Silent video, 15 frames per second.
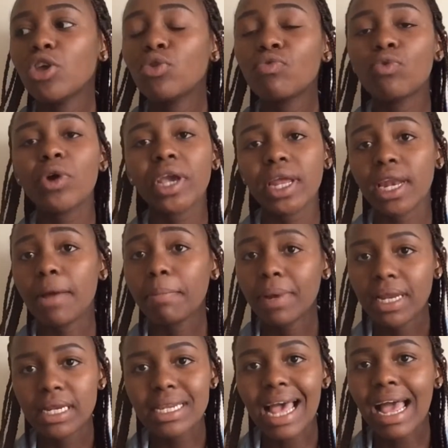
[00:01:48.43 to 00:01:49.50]
you've woken up
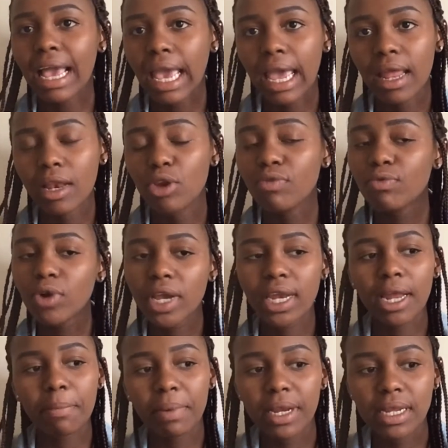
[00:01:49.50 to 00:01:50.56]
late again you've
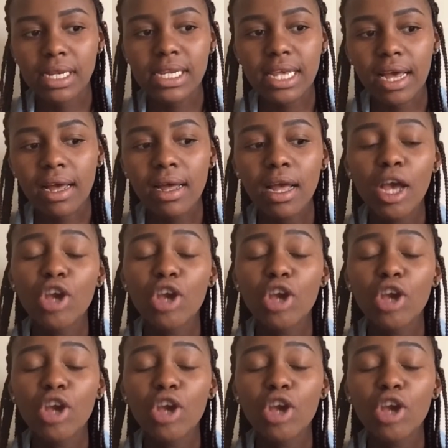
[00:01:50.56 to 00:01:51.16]
woken up late yeah